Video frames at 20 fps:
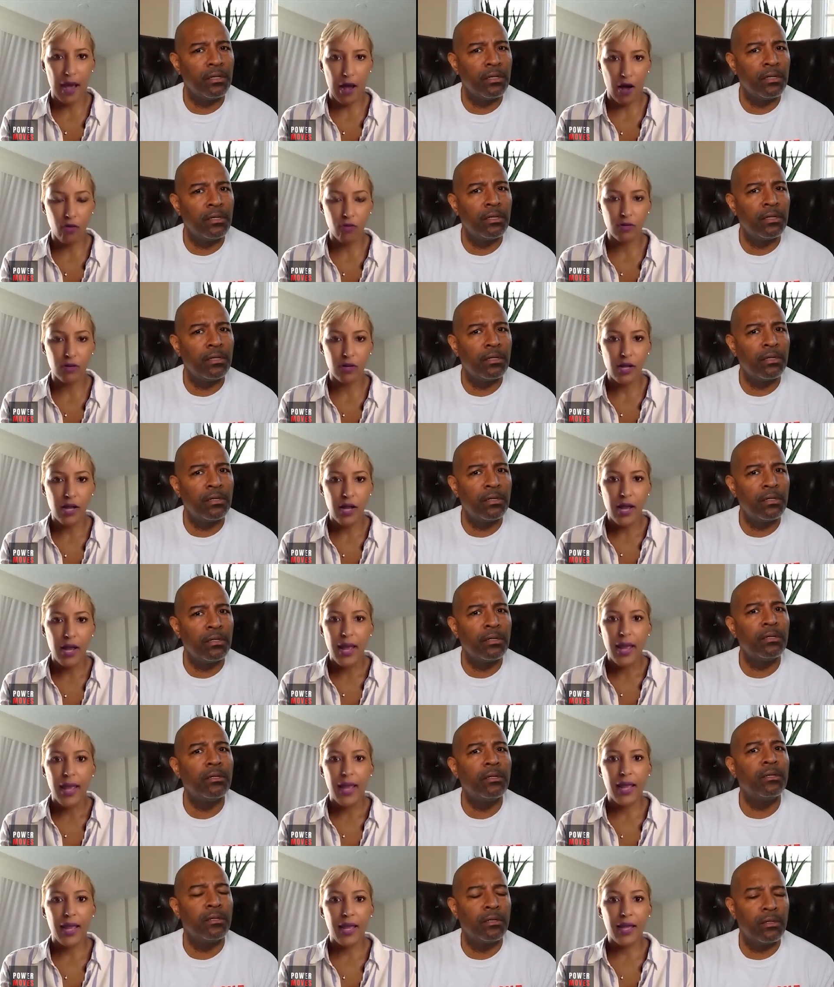Speaker 1: out,
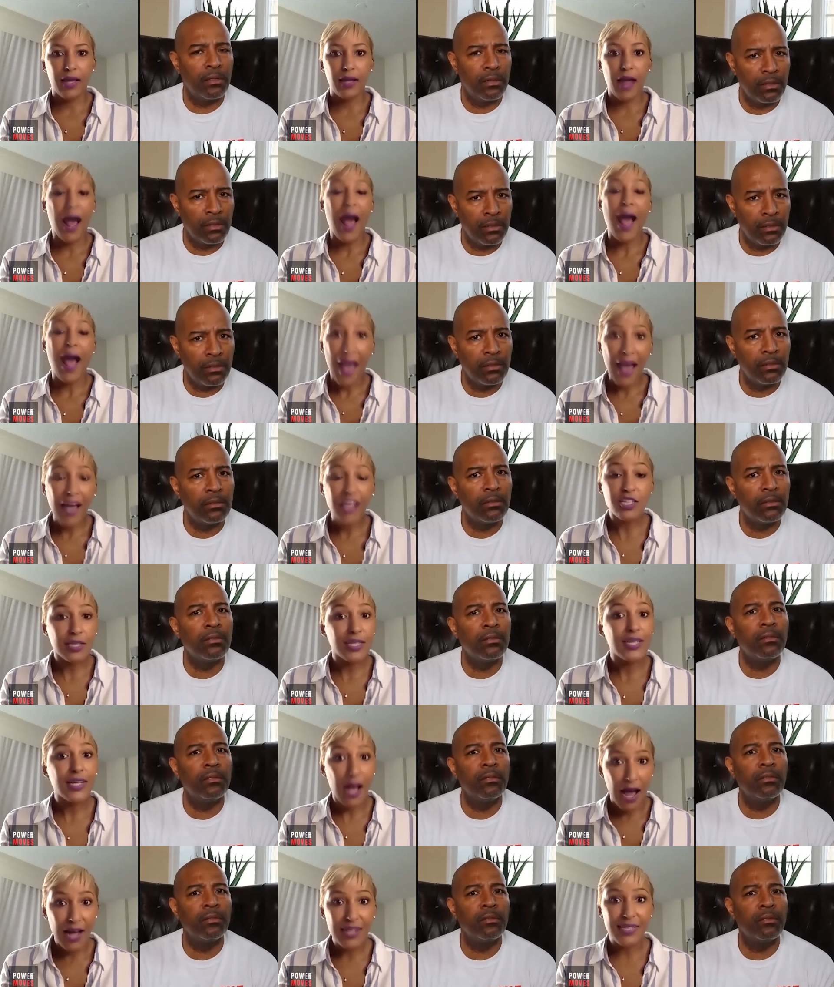and I actually
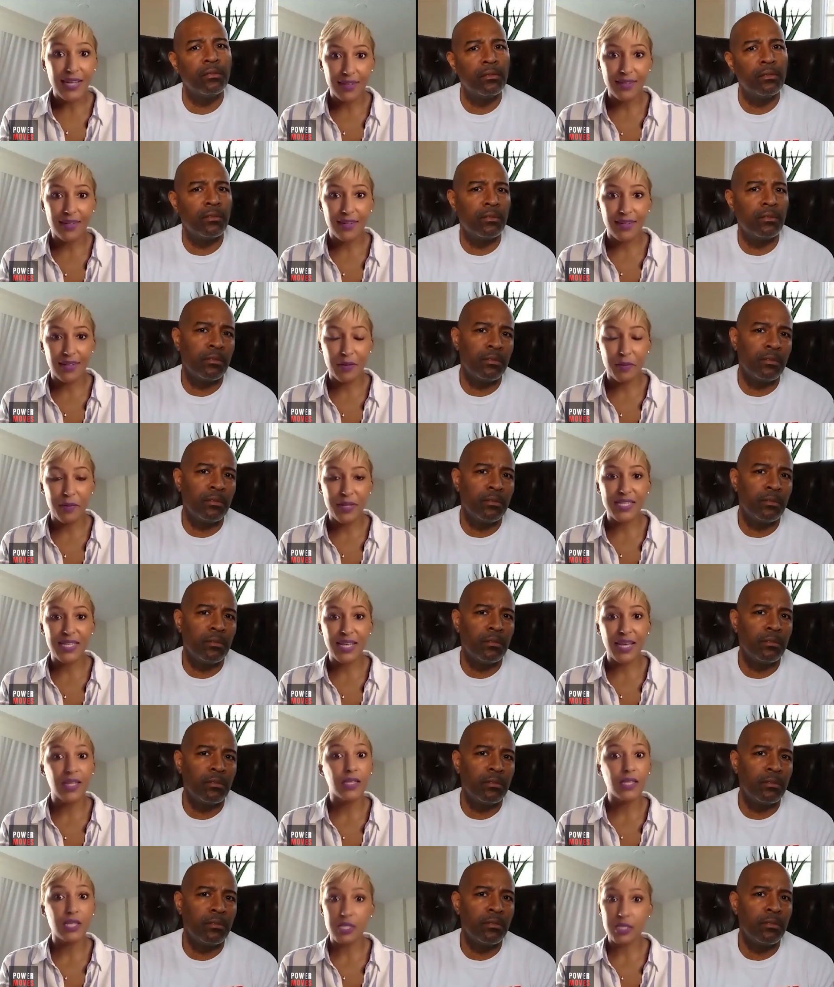contacted them and
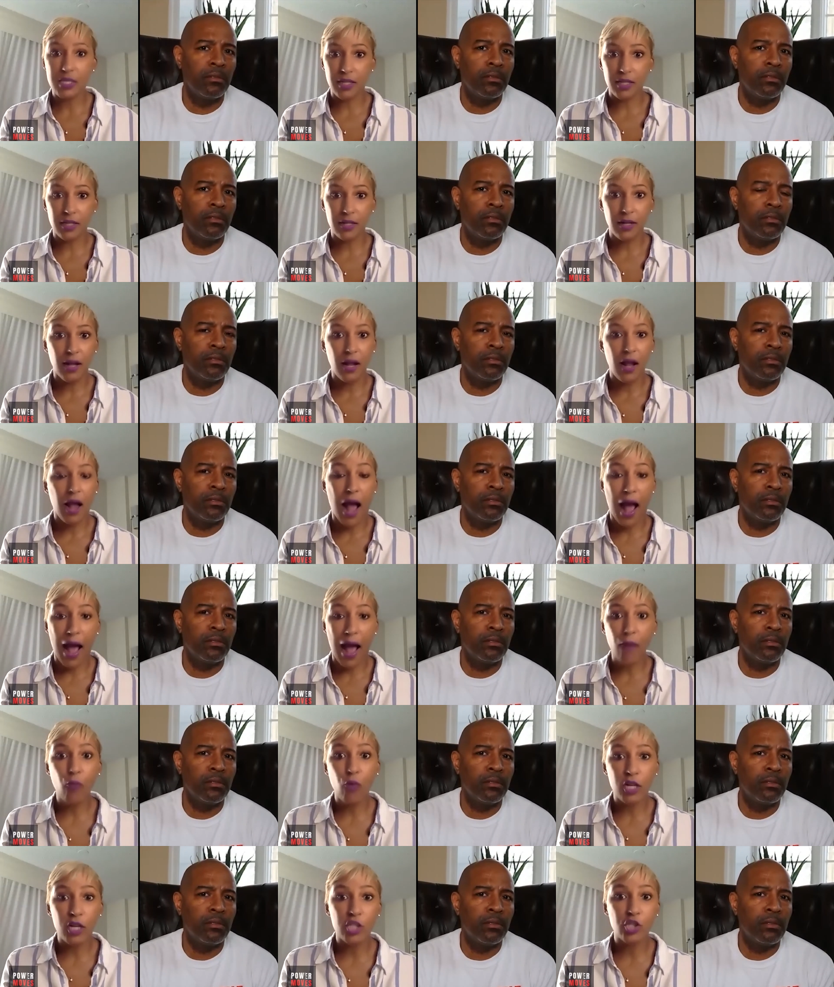said, Listen,
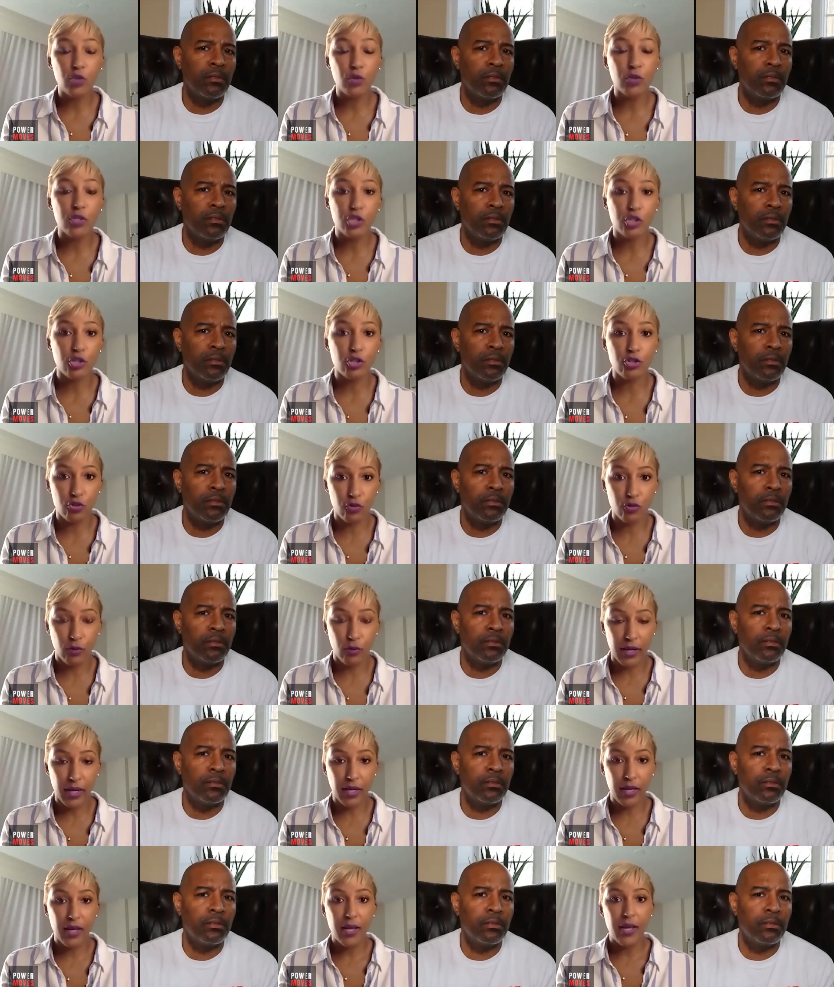I want to do what you're
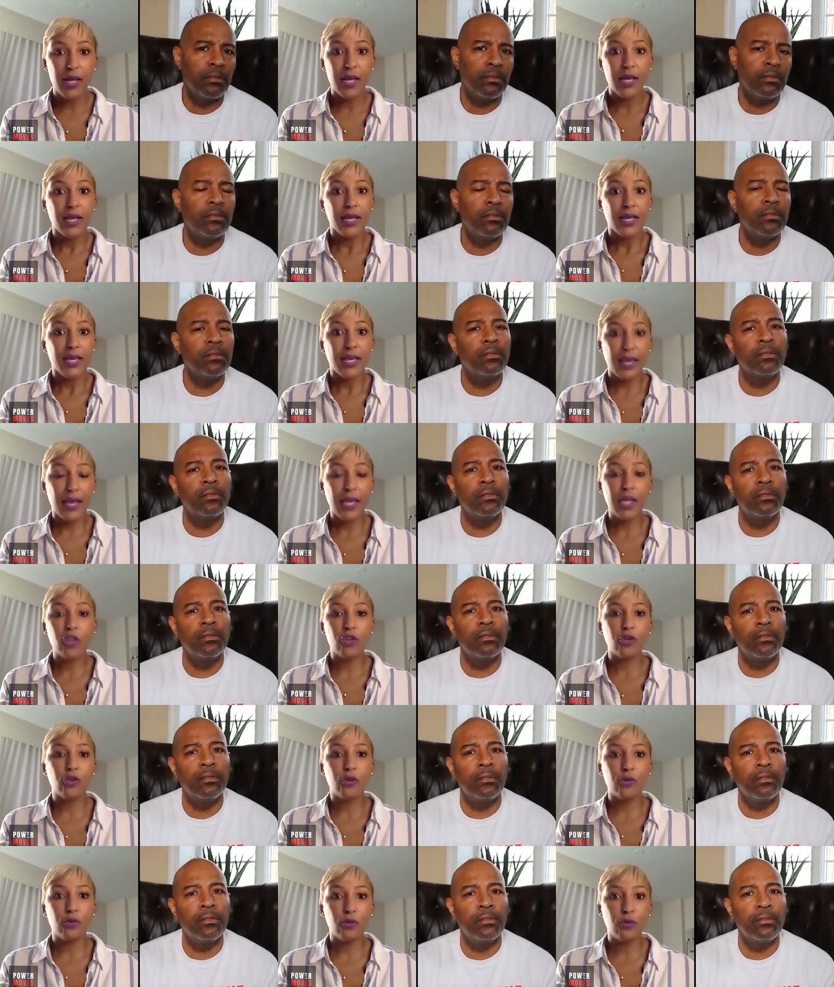doing. Can
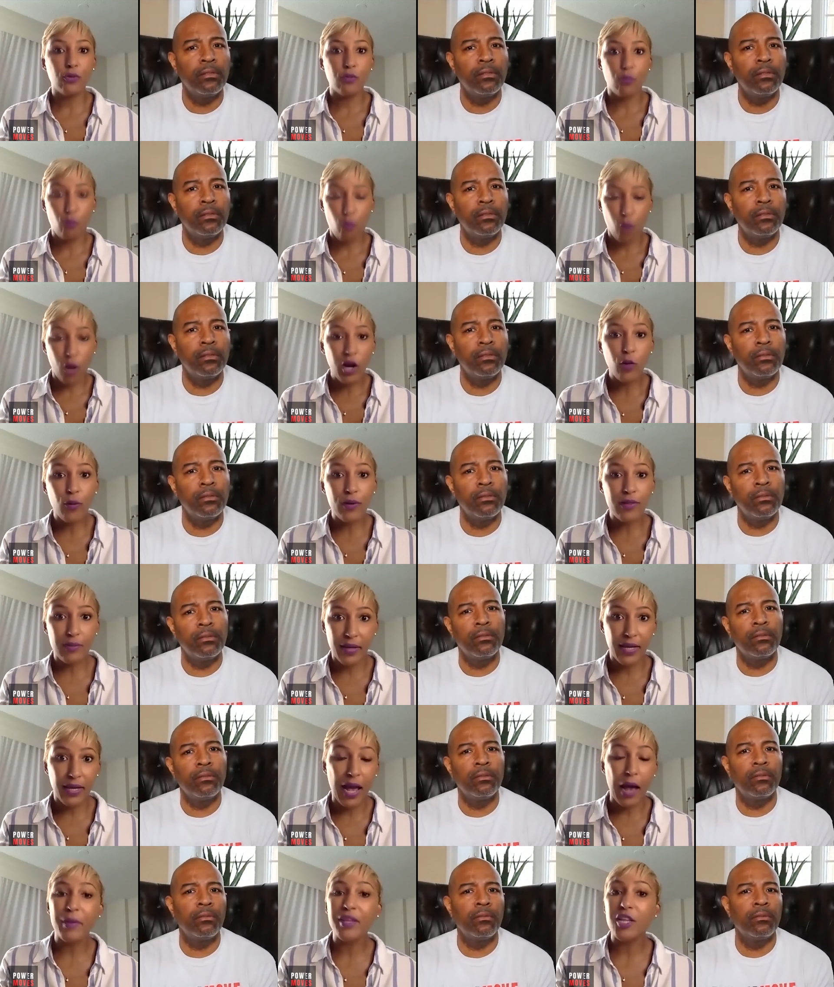you work with
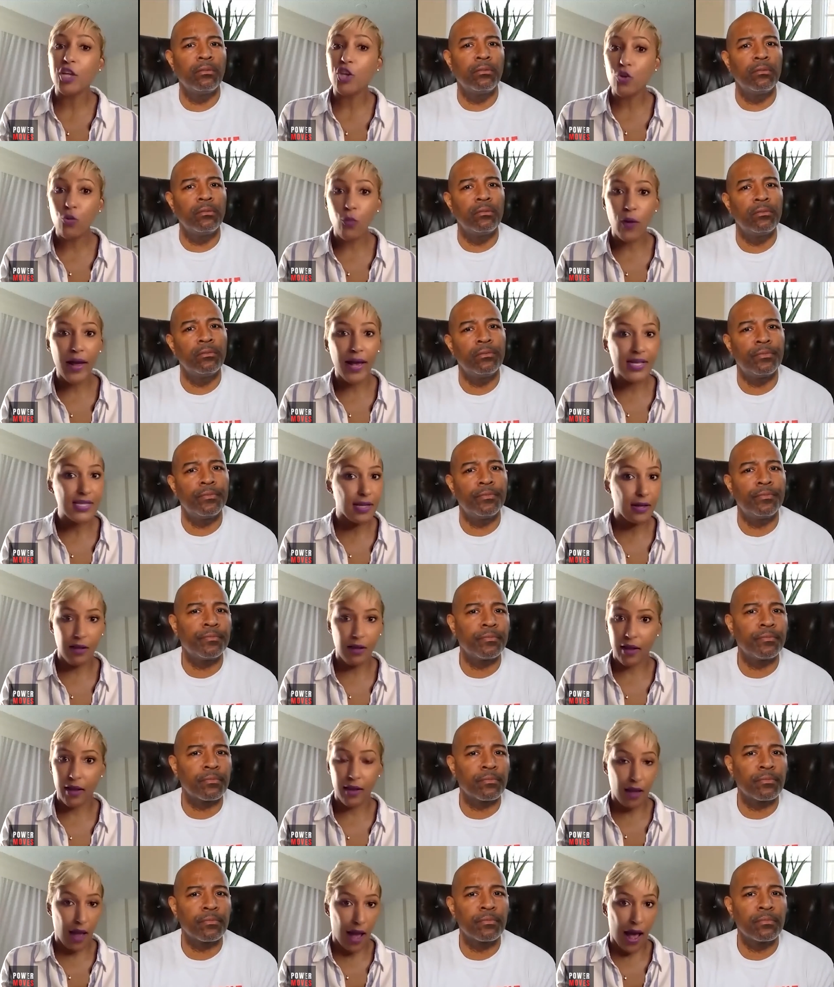me? I'm in the US.
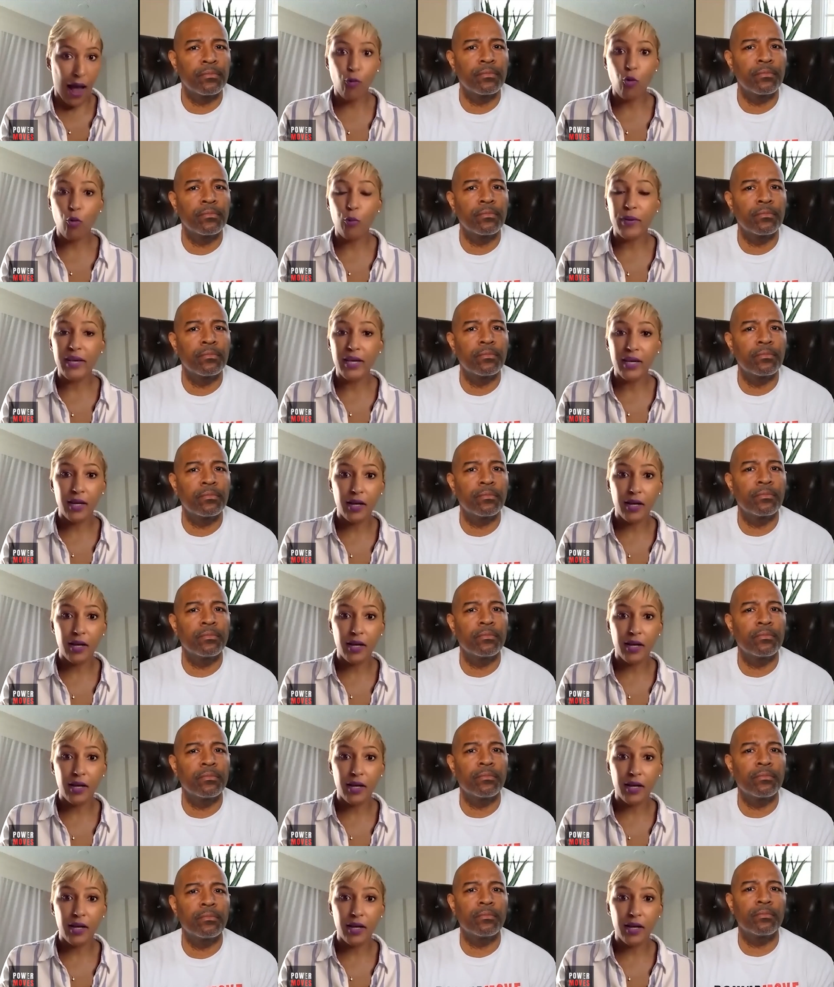I will be
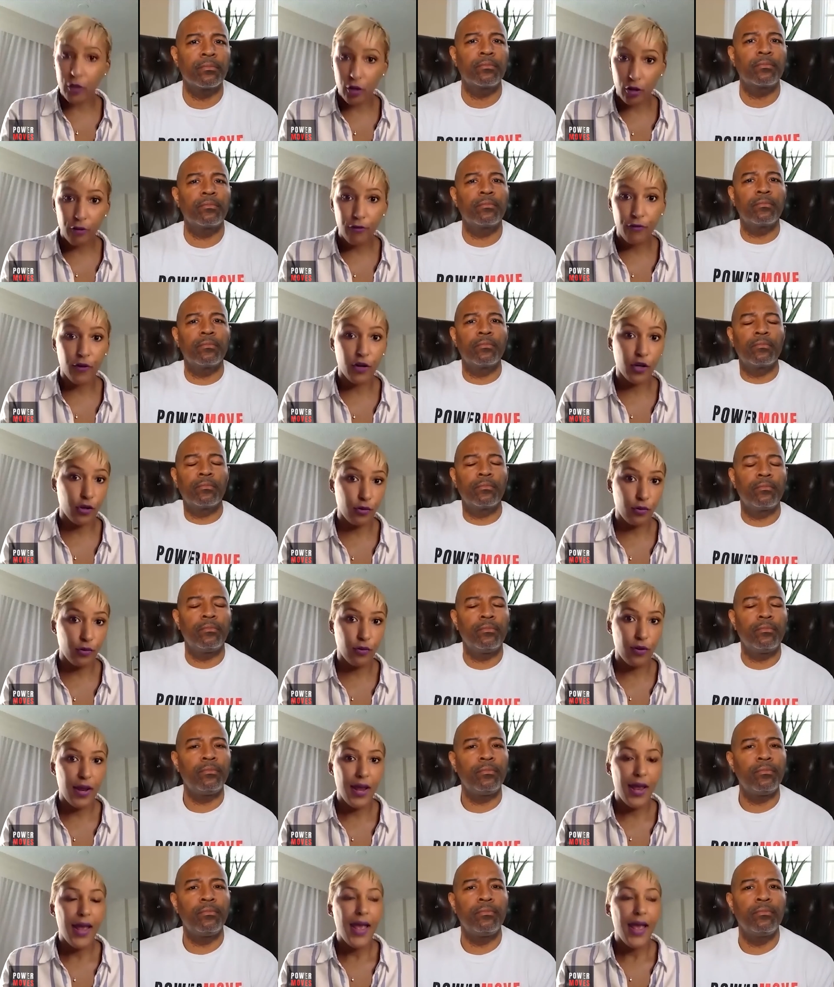a distributor for
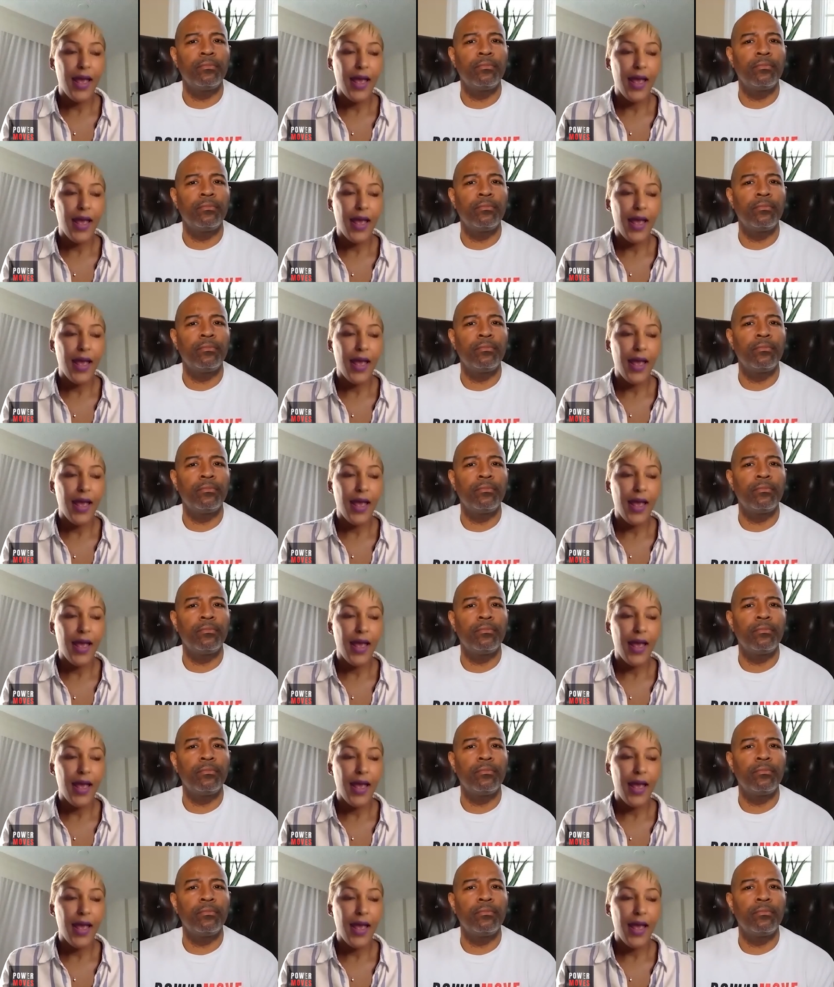you.